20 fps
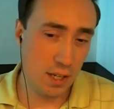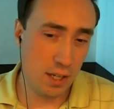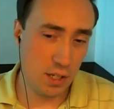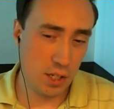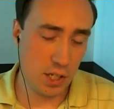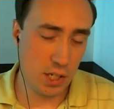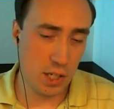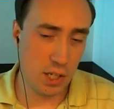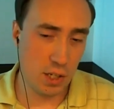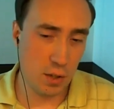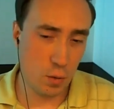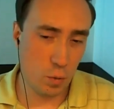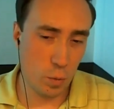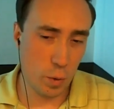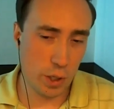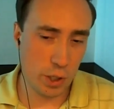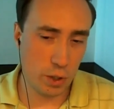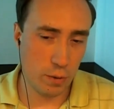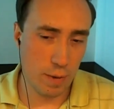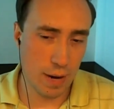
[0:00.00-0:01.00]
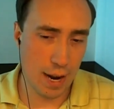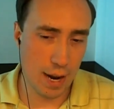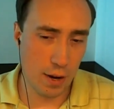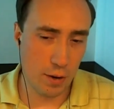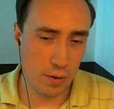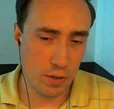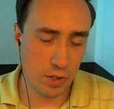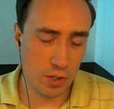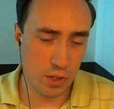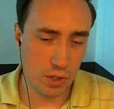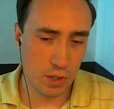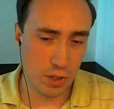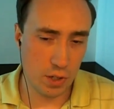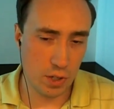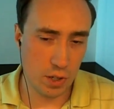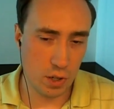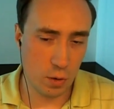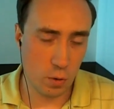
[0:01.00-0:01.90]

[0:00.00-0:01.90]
to work around uh,